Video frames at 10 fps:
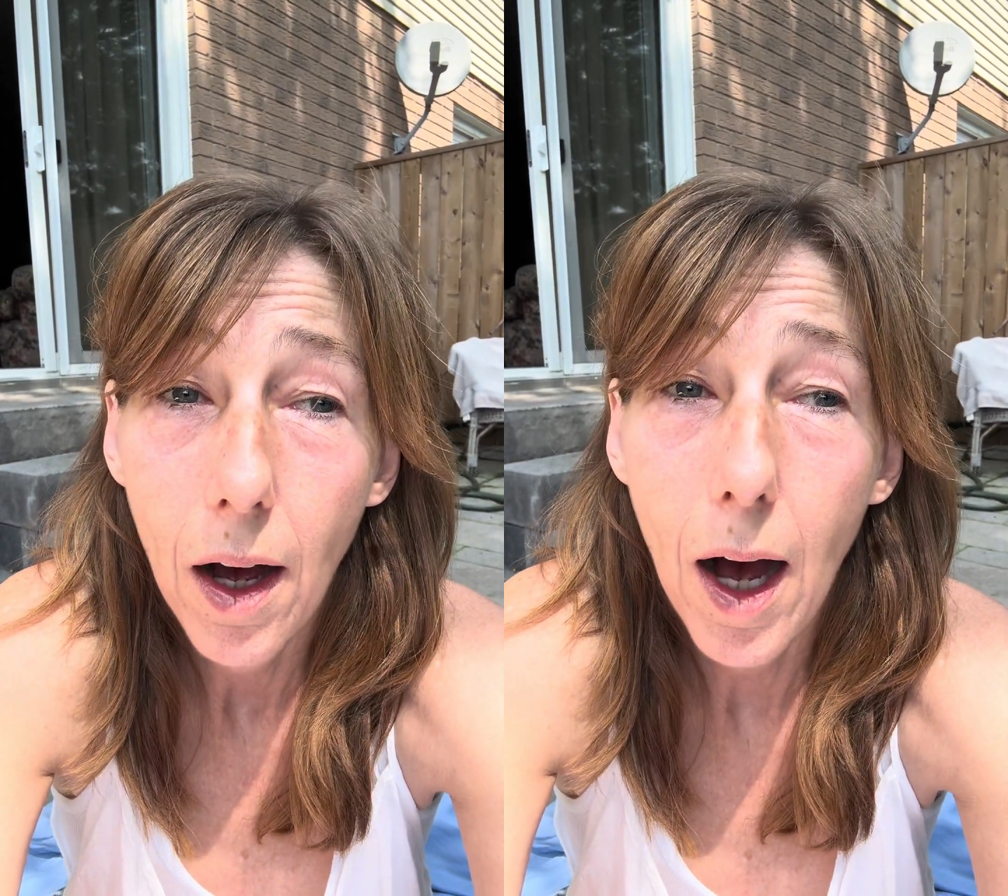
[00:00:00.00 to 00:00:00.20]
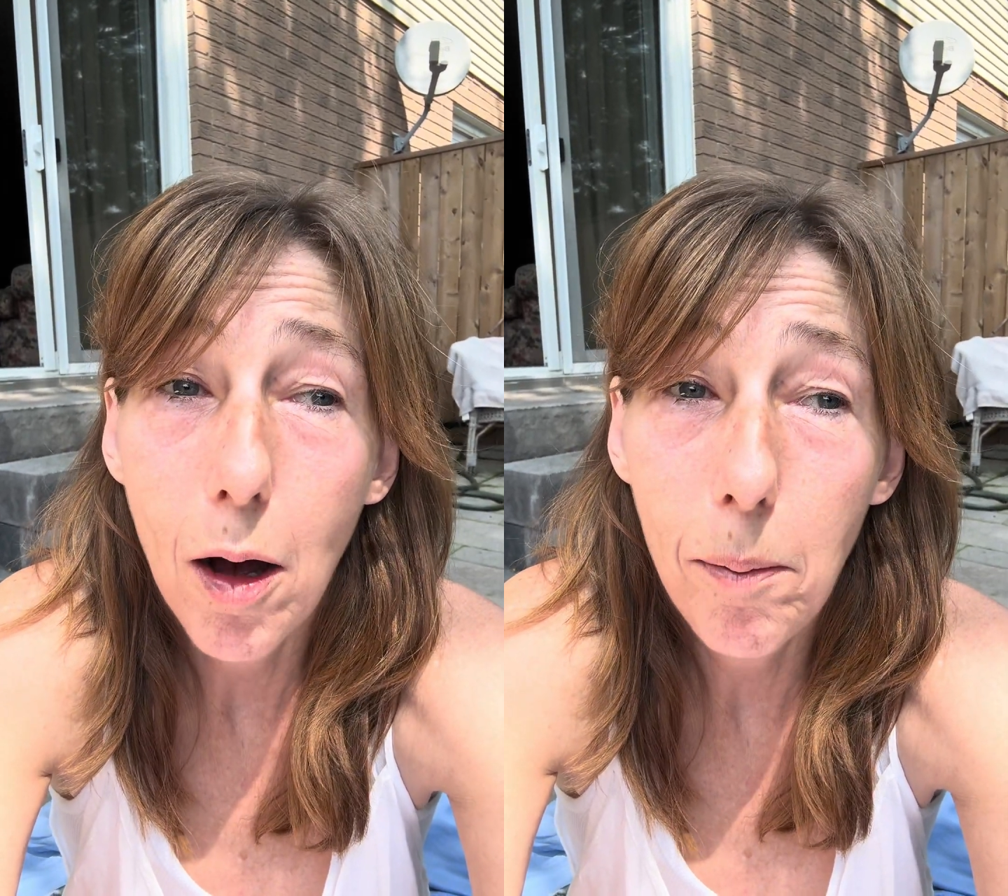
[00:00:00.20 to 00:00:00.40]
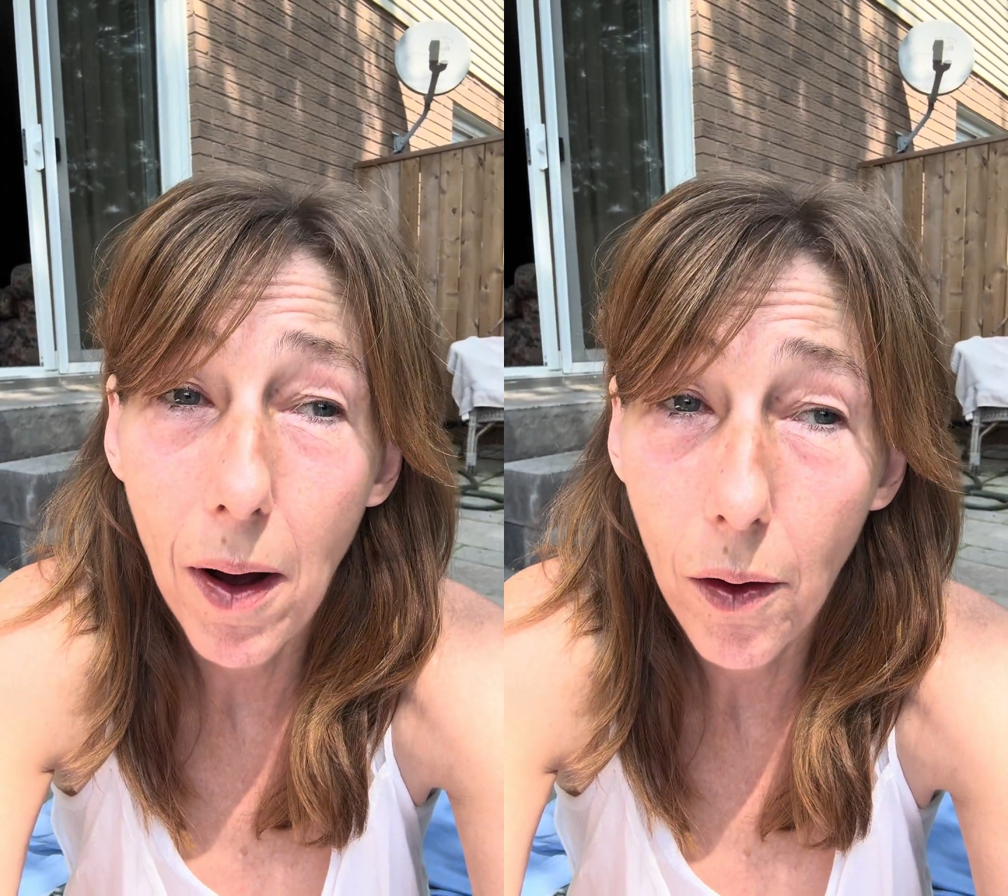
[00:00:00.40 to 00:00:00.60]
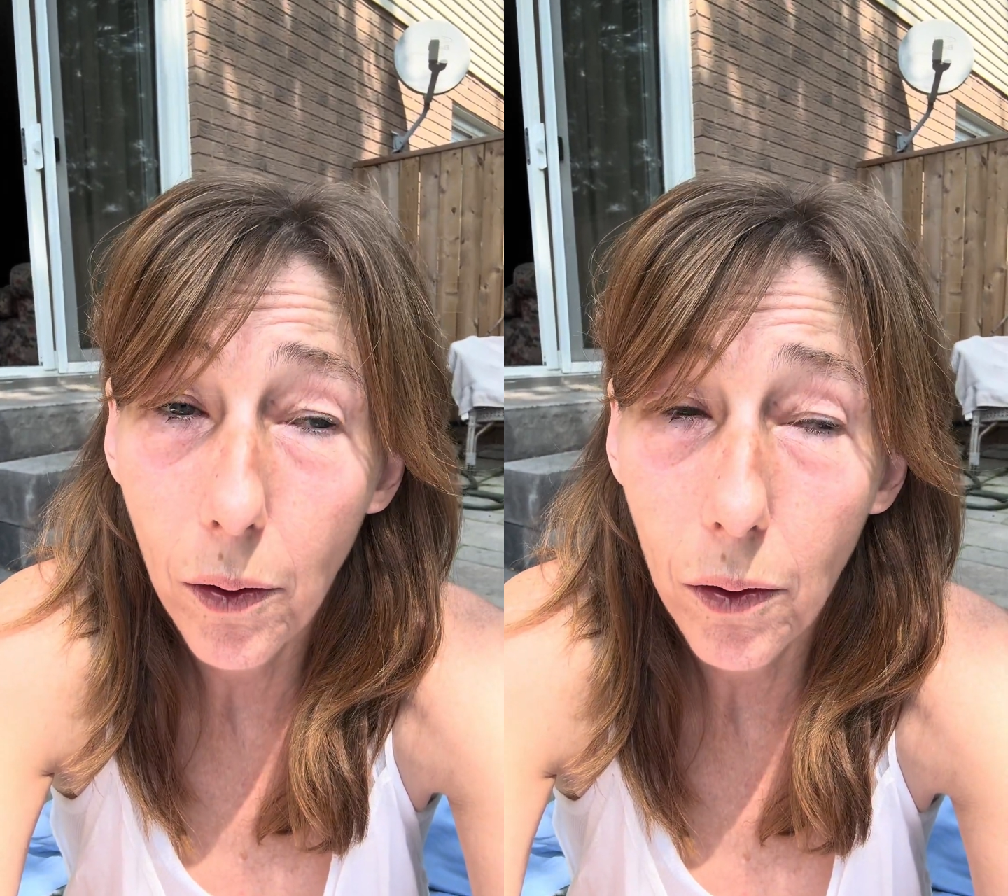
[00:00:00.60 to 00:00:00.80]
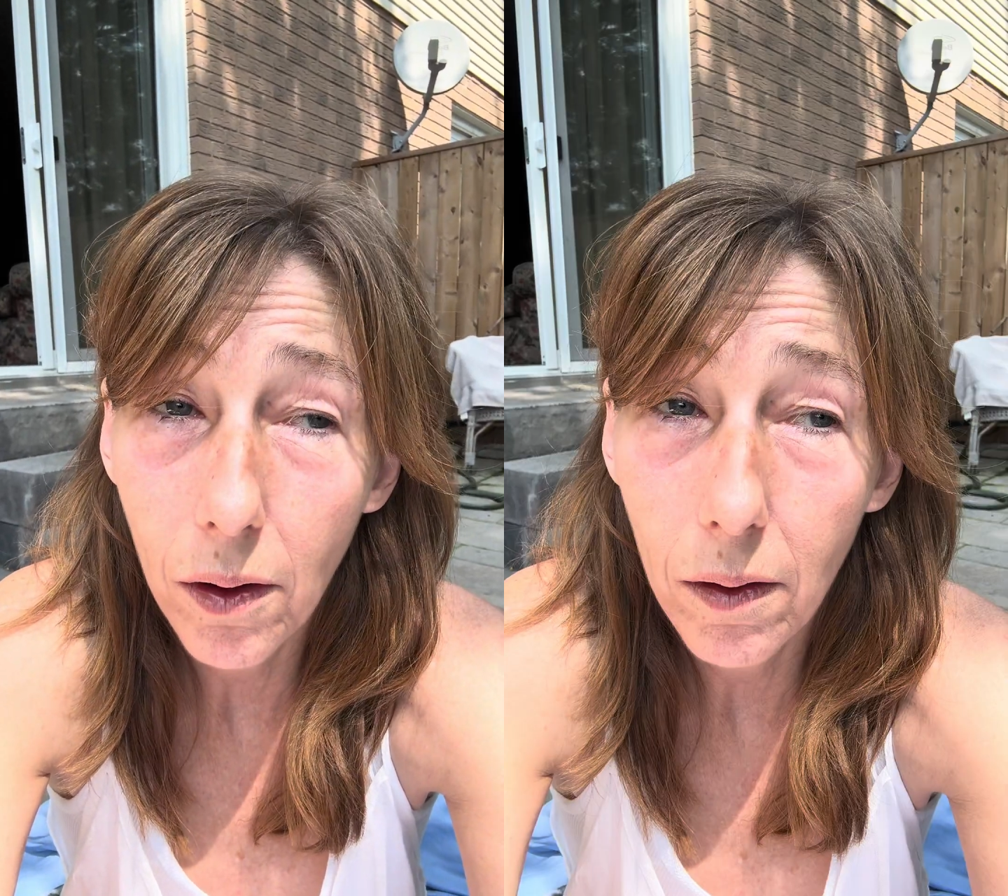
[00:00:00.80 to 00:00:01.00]

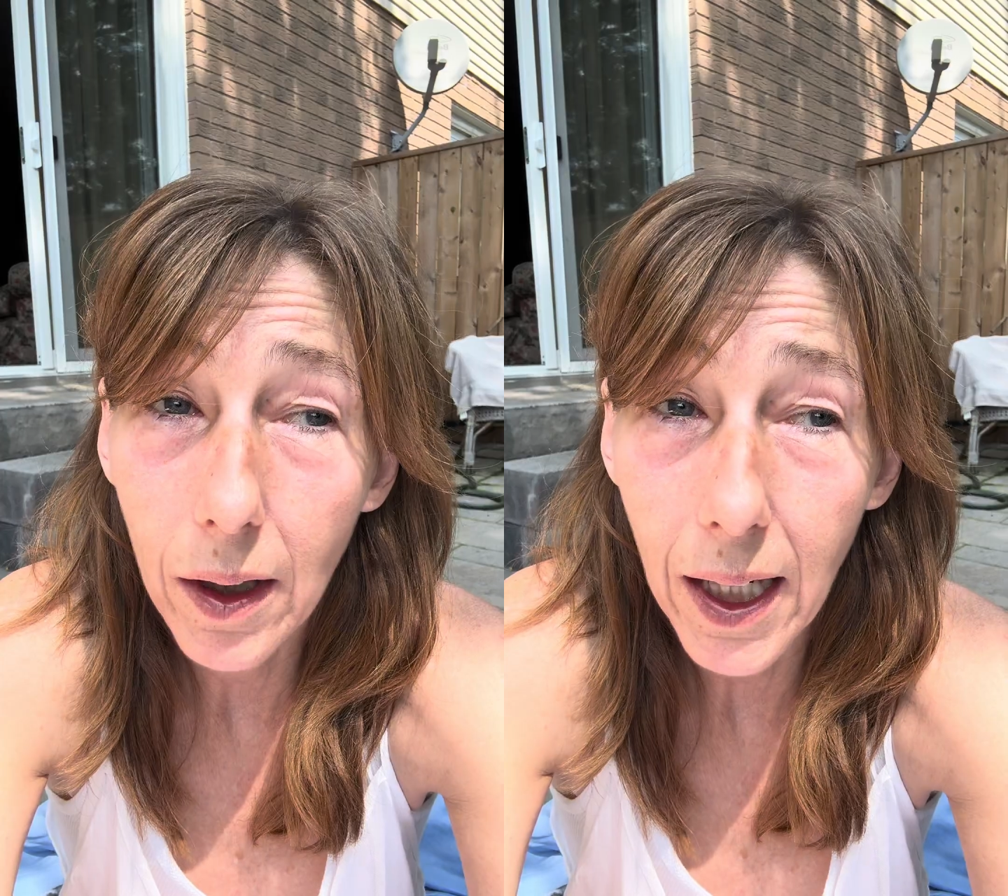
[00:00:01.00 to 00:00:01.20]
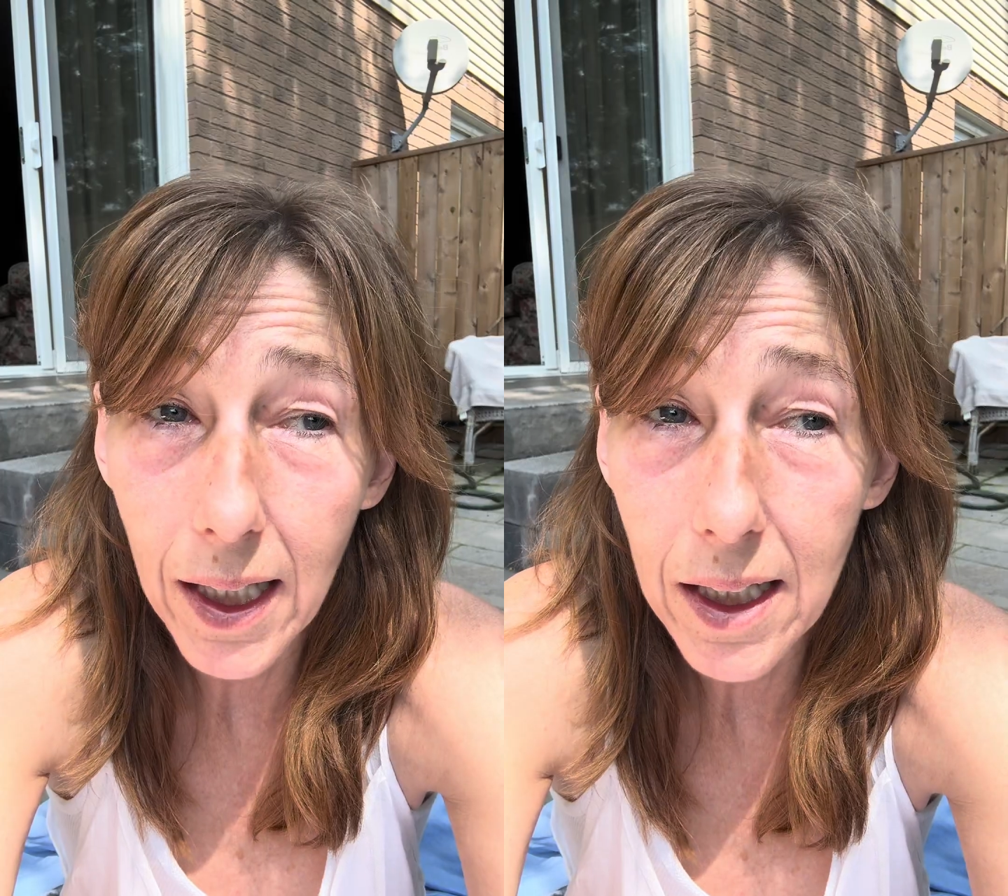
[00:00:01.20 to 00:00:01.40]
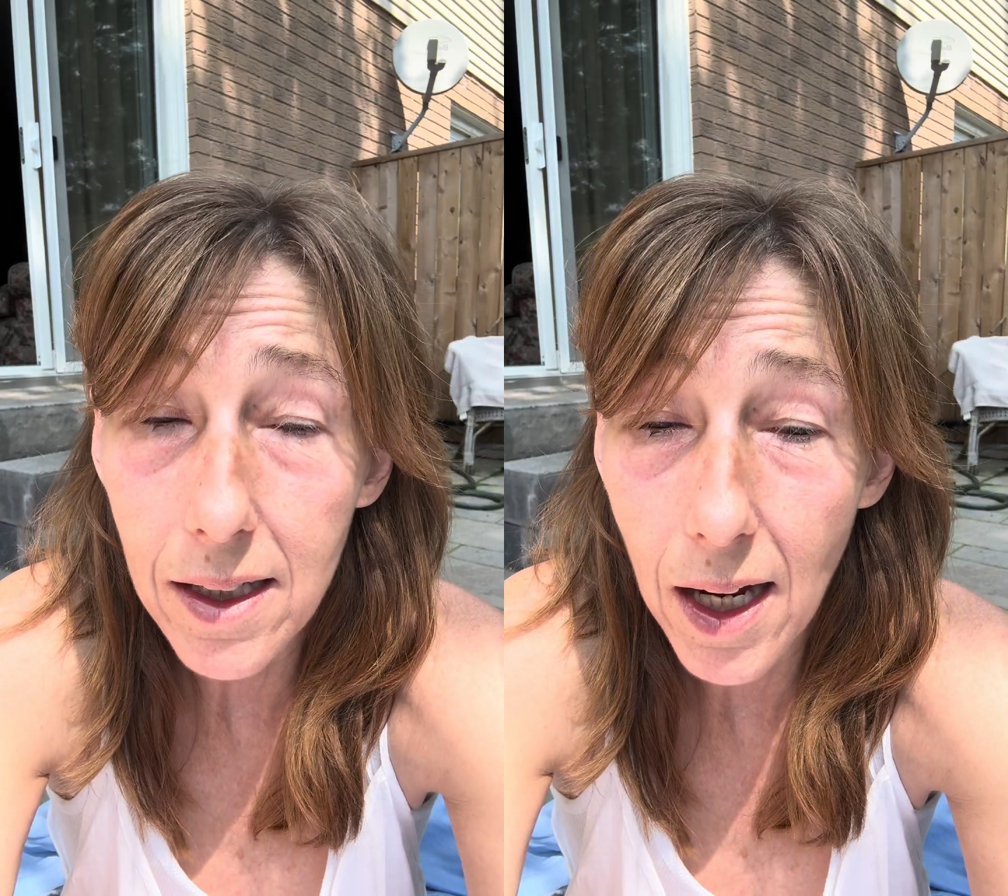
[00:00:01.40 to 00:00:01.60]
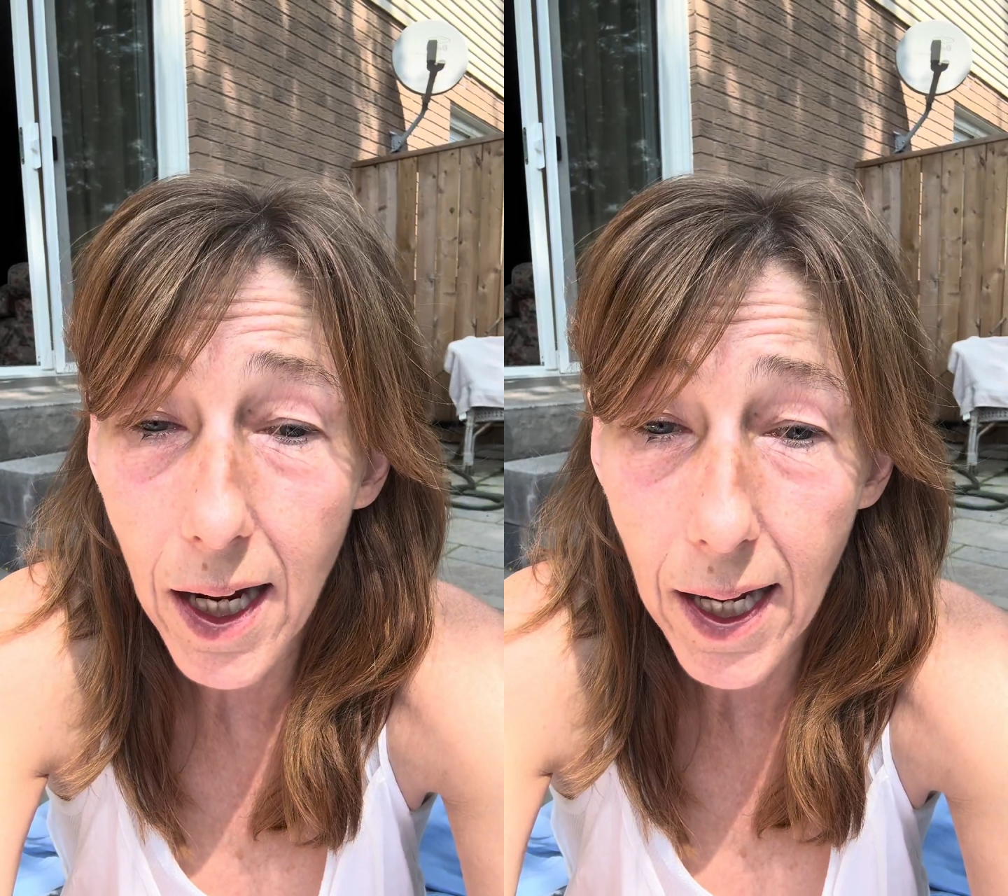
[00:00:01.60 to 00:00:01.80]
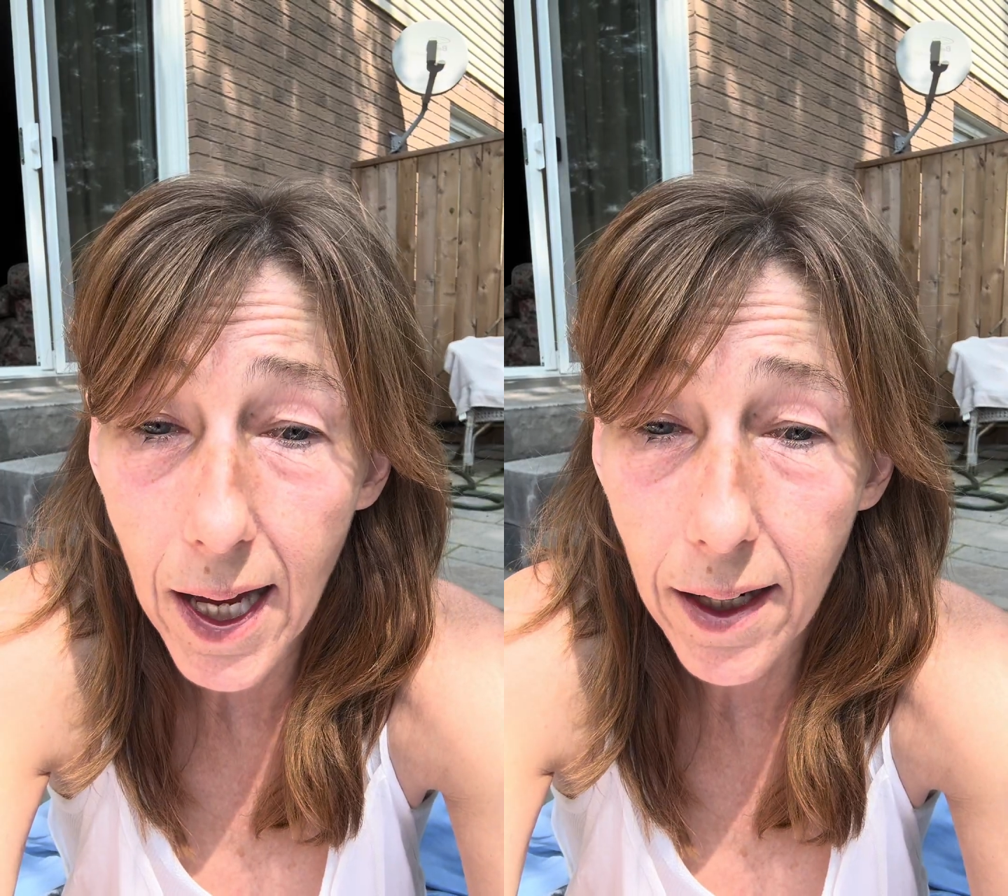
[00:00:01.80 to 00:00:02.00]
about Lady
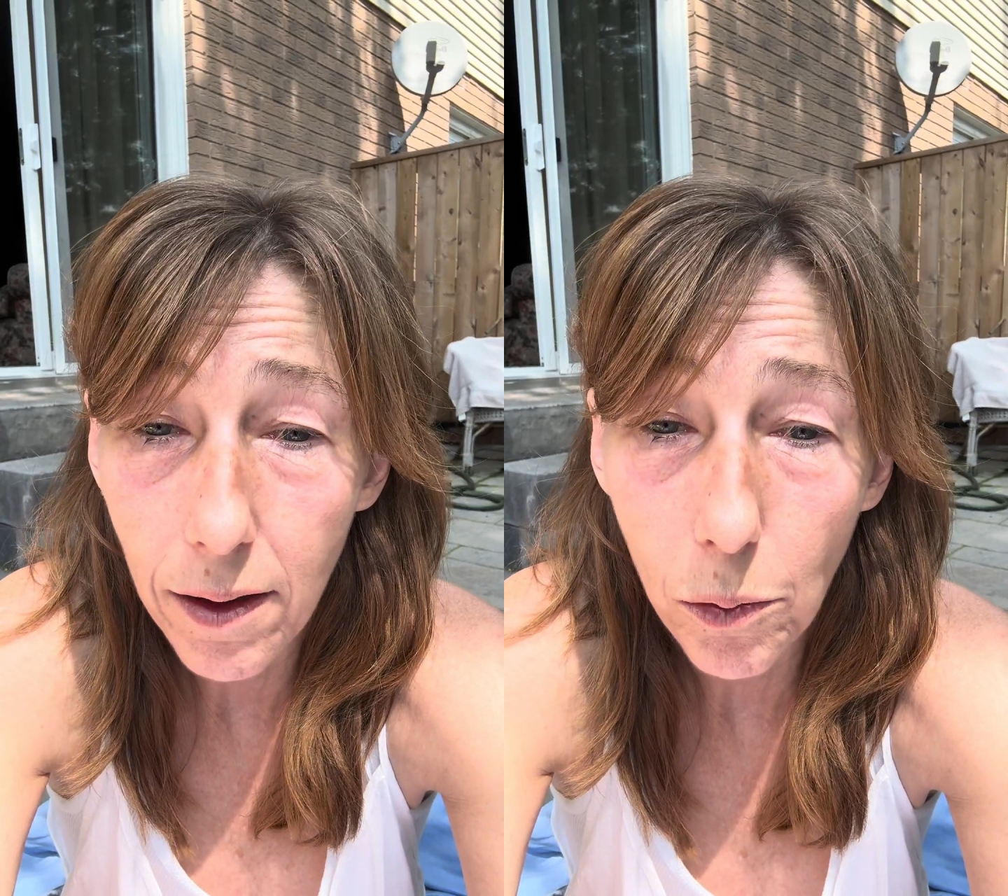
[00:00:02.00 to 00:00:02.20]
Diana,